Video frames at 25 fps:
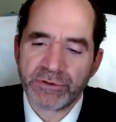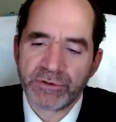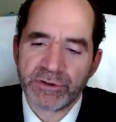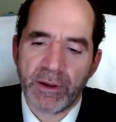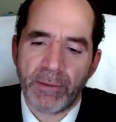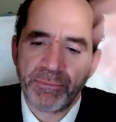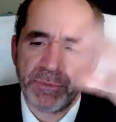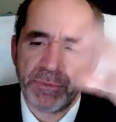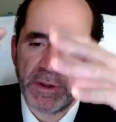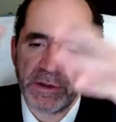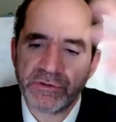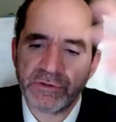
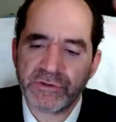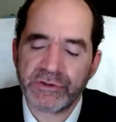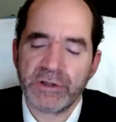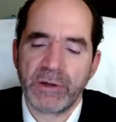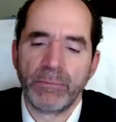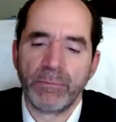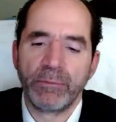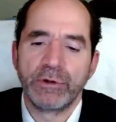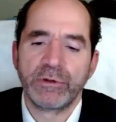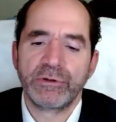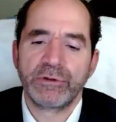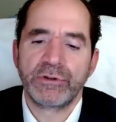something
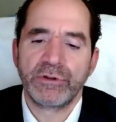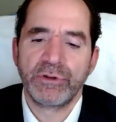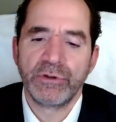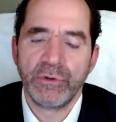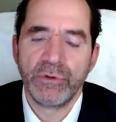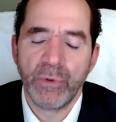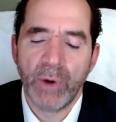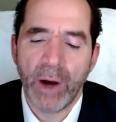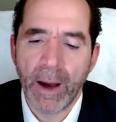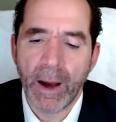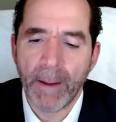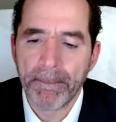similar
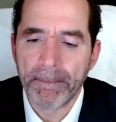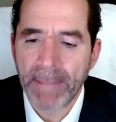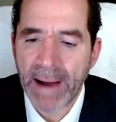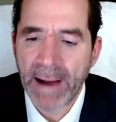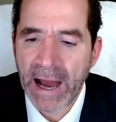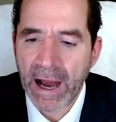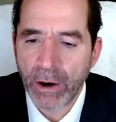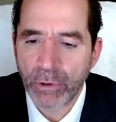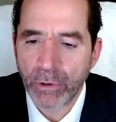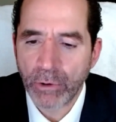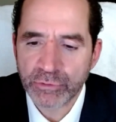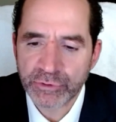to a
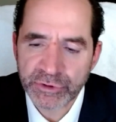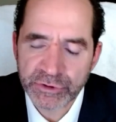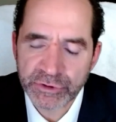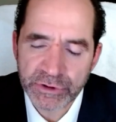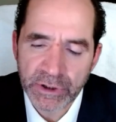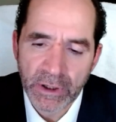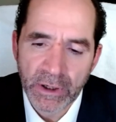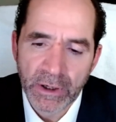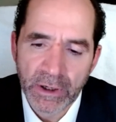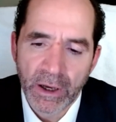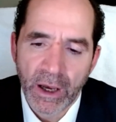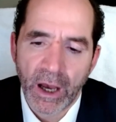
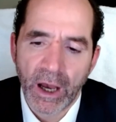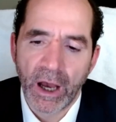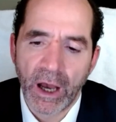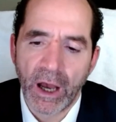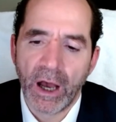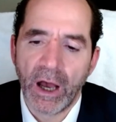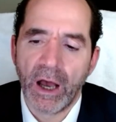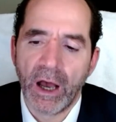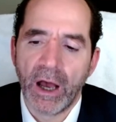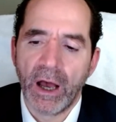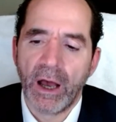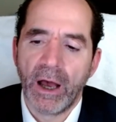mouse
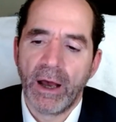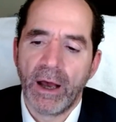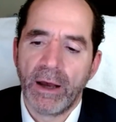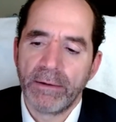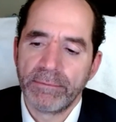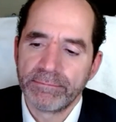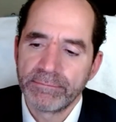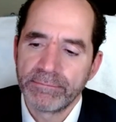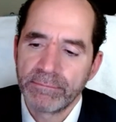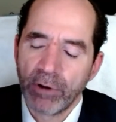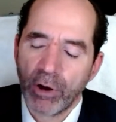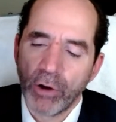
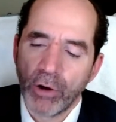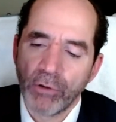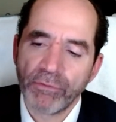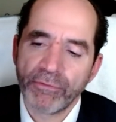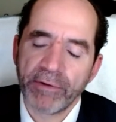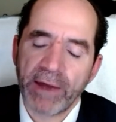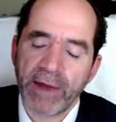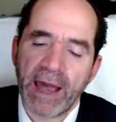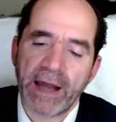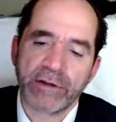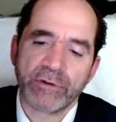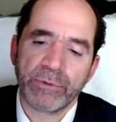
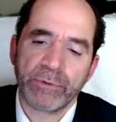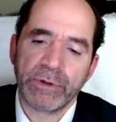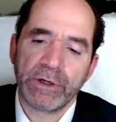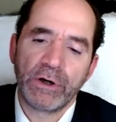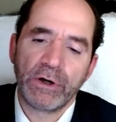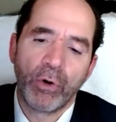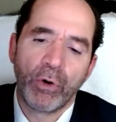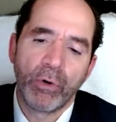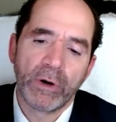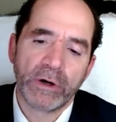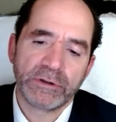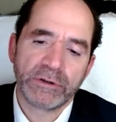olfactory
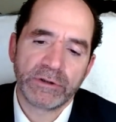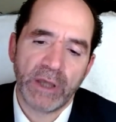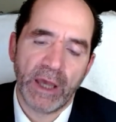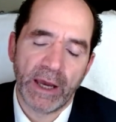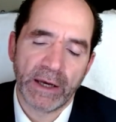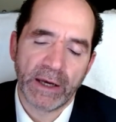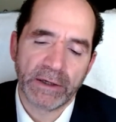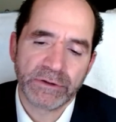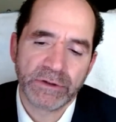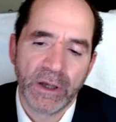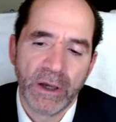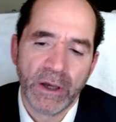
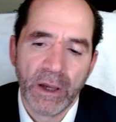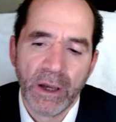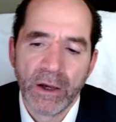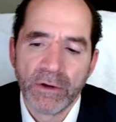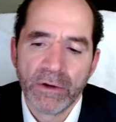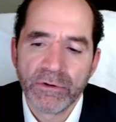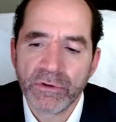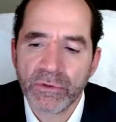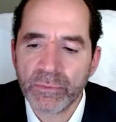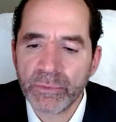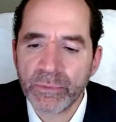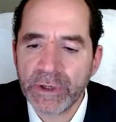cortex.
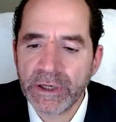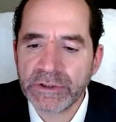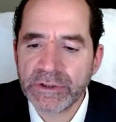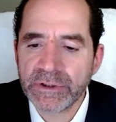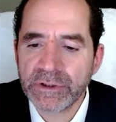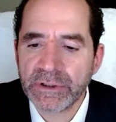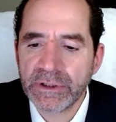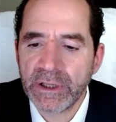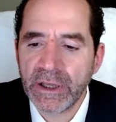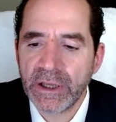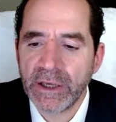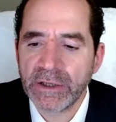The
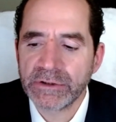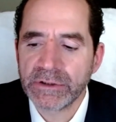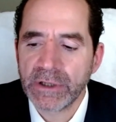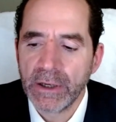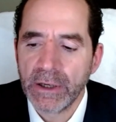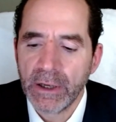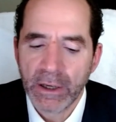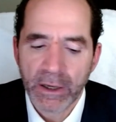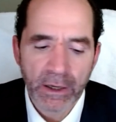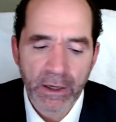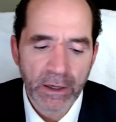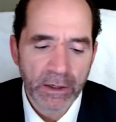reason is,
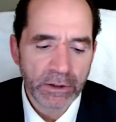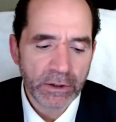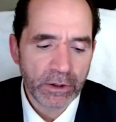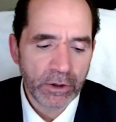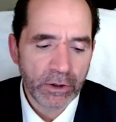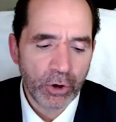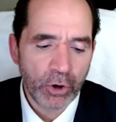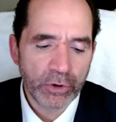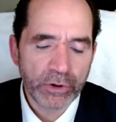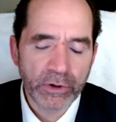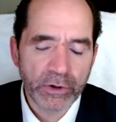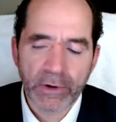you
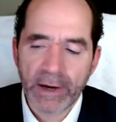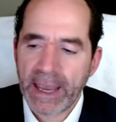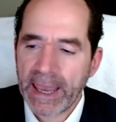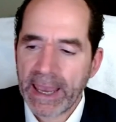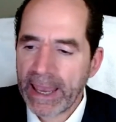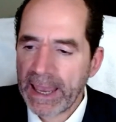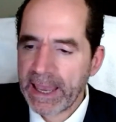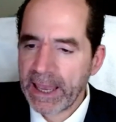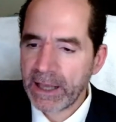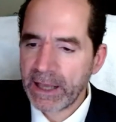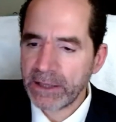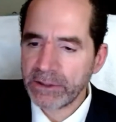know, your
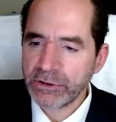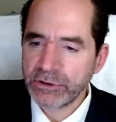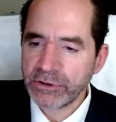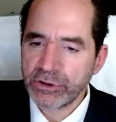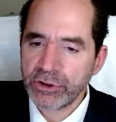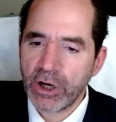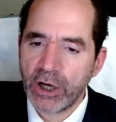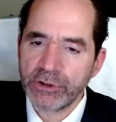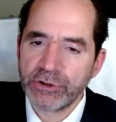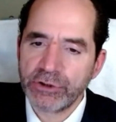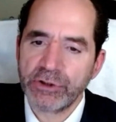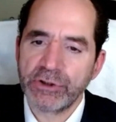hand
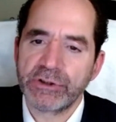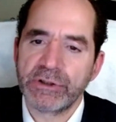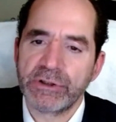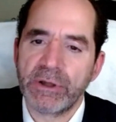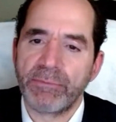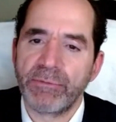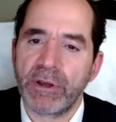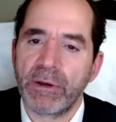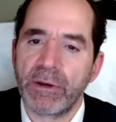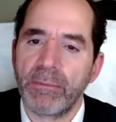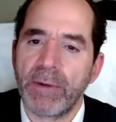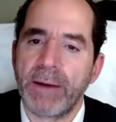touches
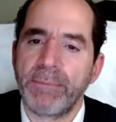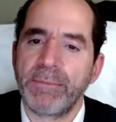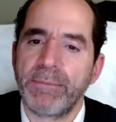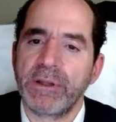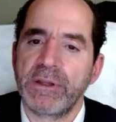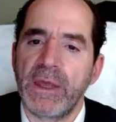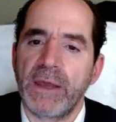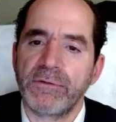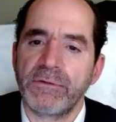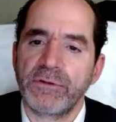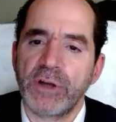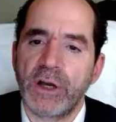something. I'm
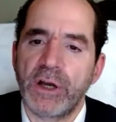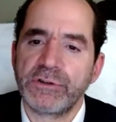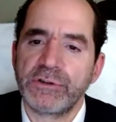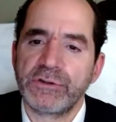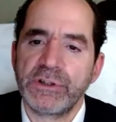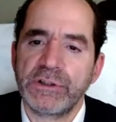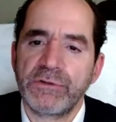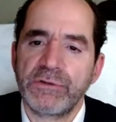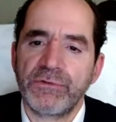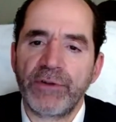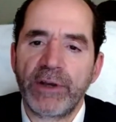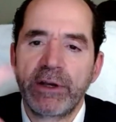going to touch
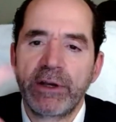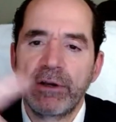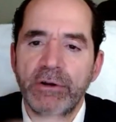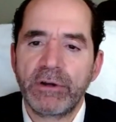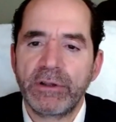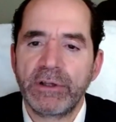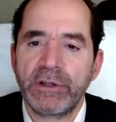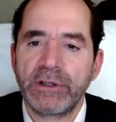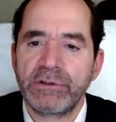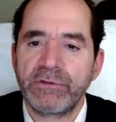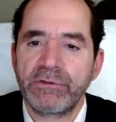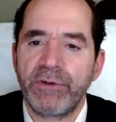this finger
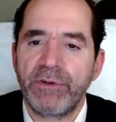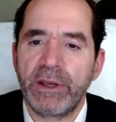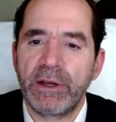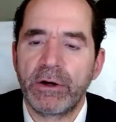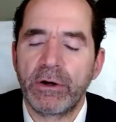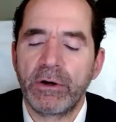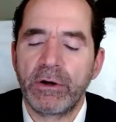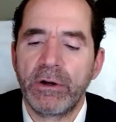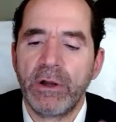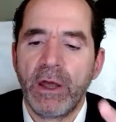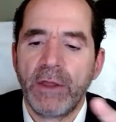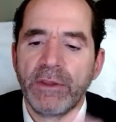to this
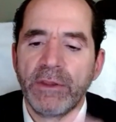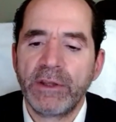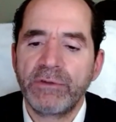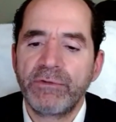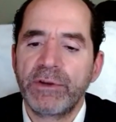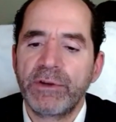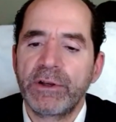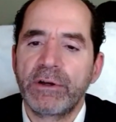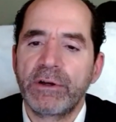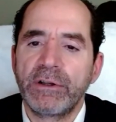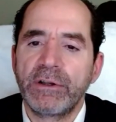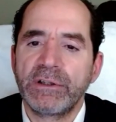finger, this
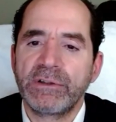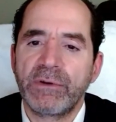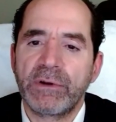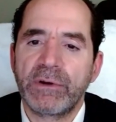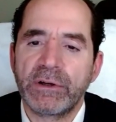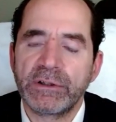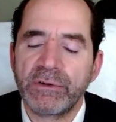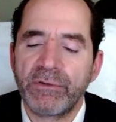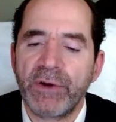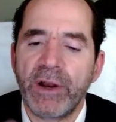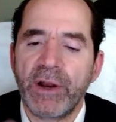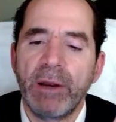finger to this
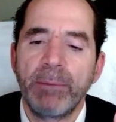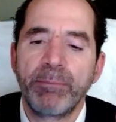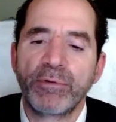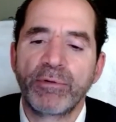finger. It's a very